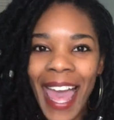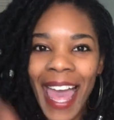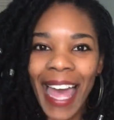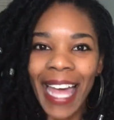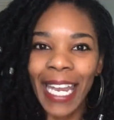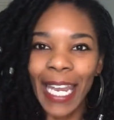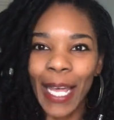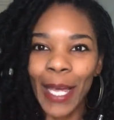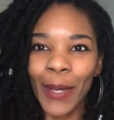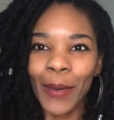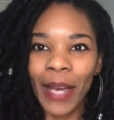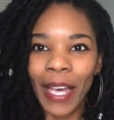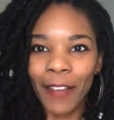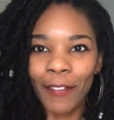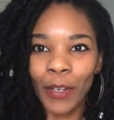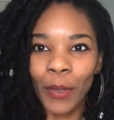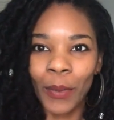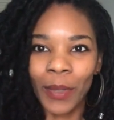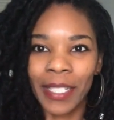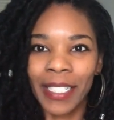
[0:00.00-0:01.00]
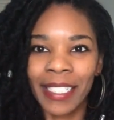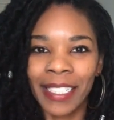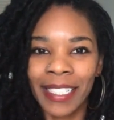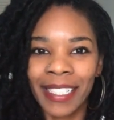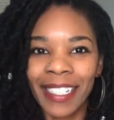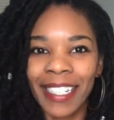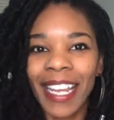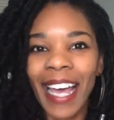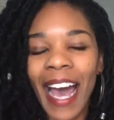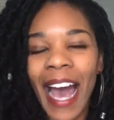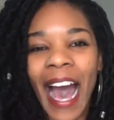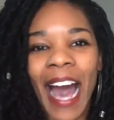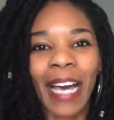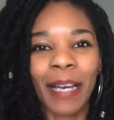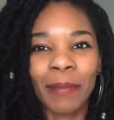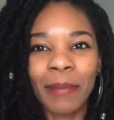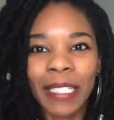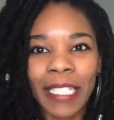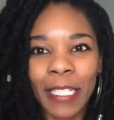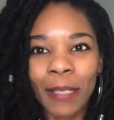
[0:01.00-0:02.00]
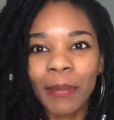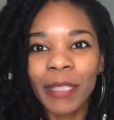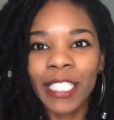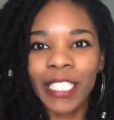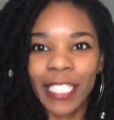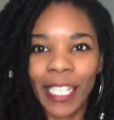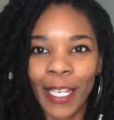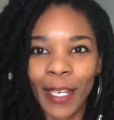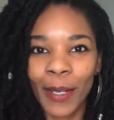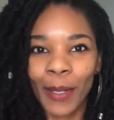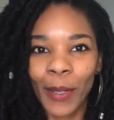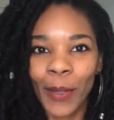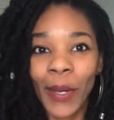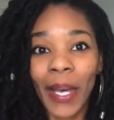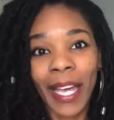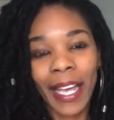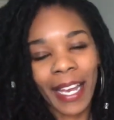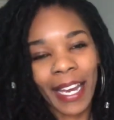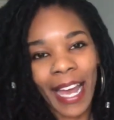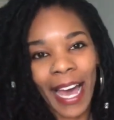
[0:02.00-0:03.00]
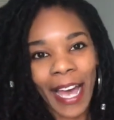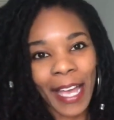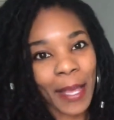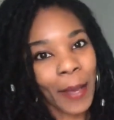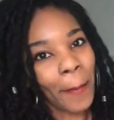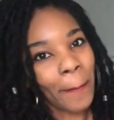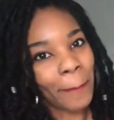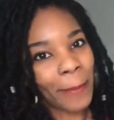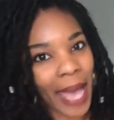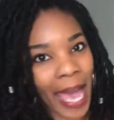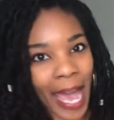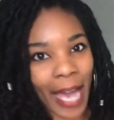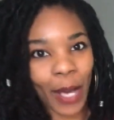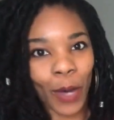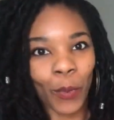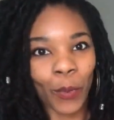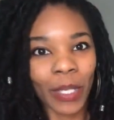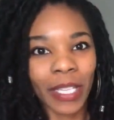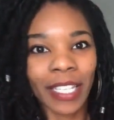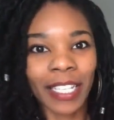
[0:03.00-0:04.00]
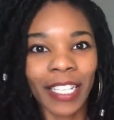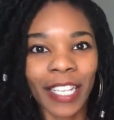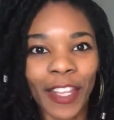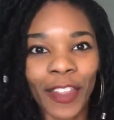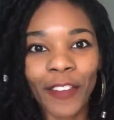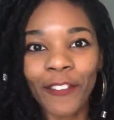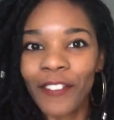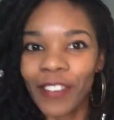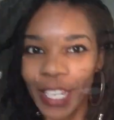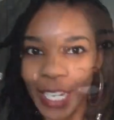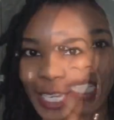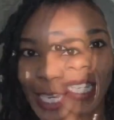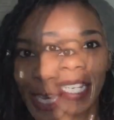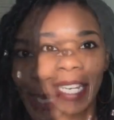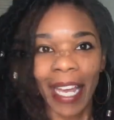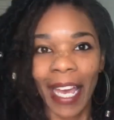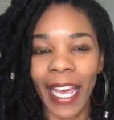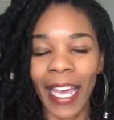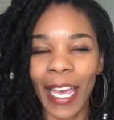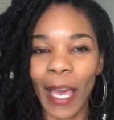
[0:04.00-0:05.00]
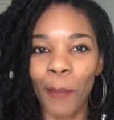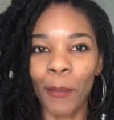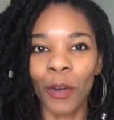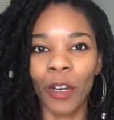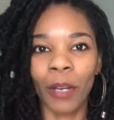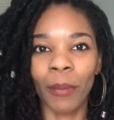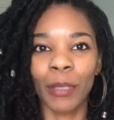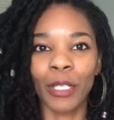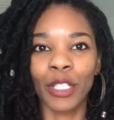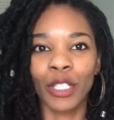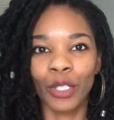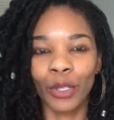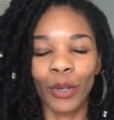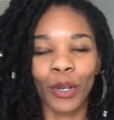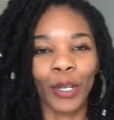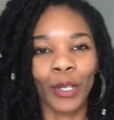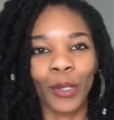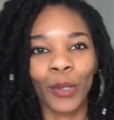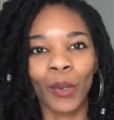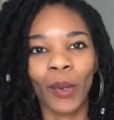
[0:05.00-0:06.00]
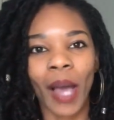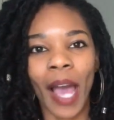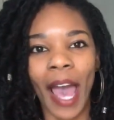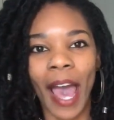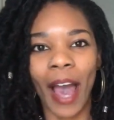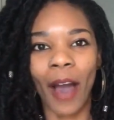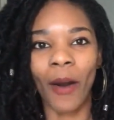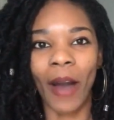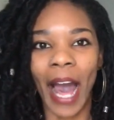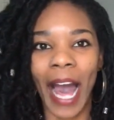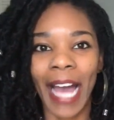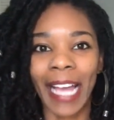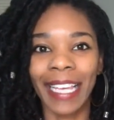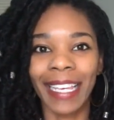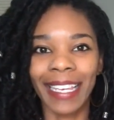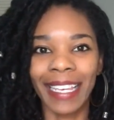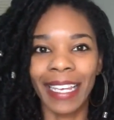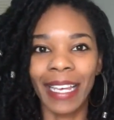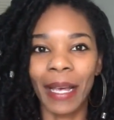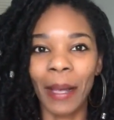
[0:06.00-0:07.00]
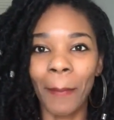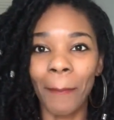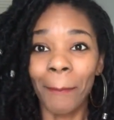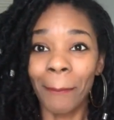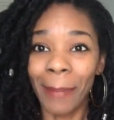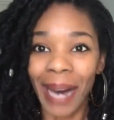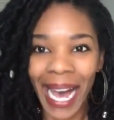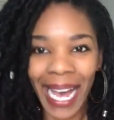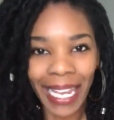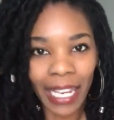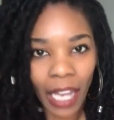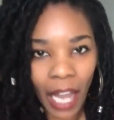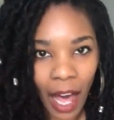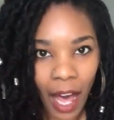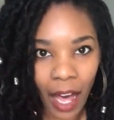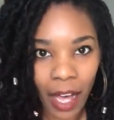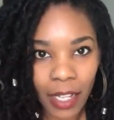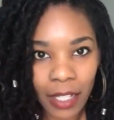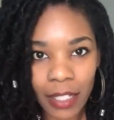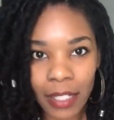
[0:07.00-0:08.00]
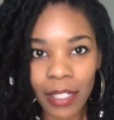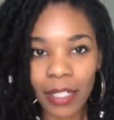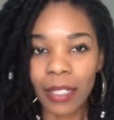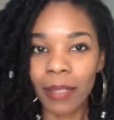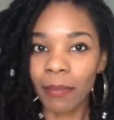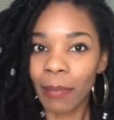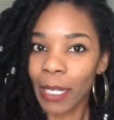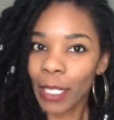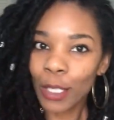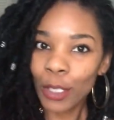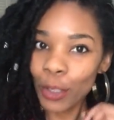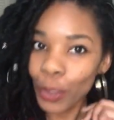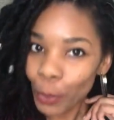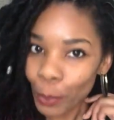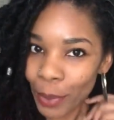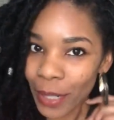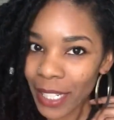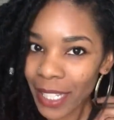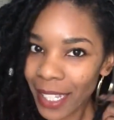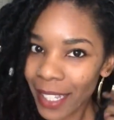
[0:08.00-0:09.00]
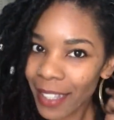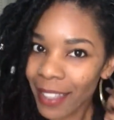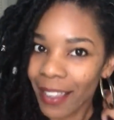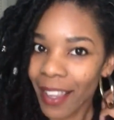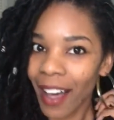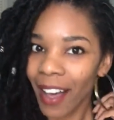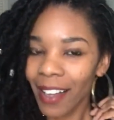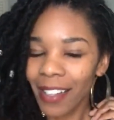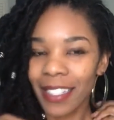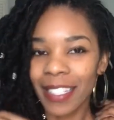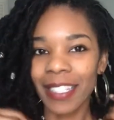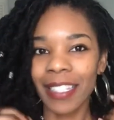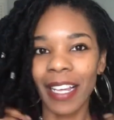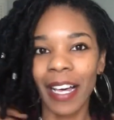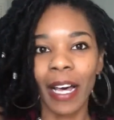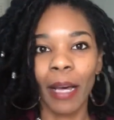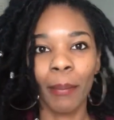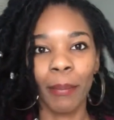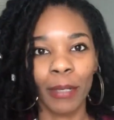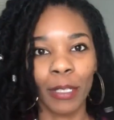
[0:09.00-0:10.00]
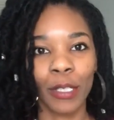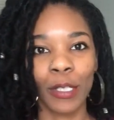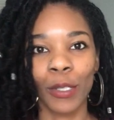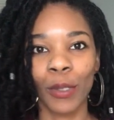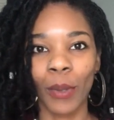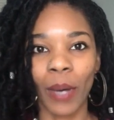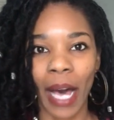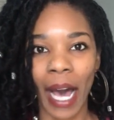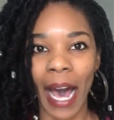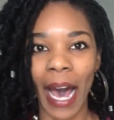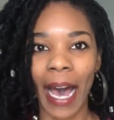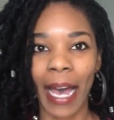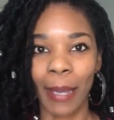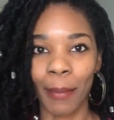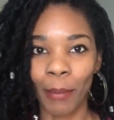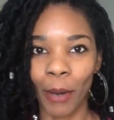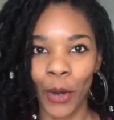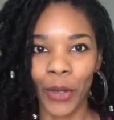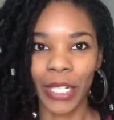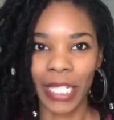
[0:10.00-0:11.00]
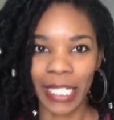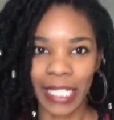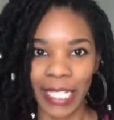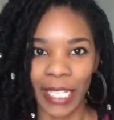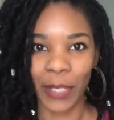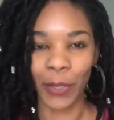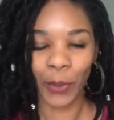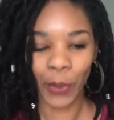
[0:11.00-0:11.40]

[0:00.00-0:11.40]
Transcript: Hello everyone, I'm itstiamichelle and I am back with another video. Today I'm going to be showing you how I get my locks, my super thick locks, up into a high ponytail.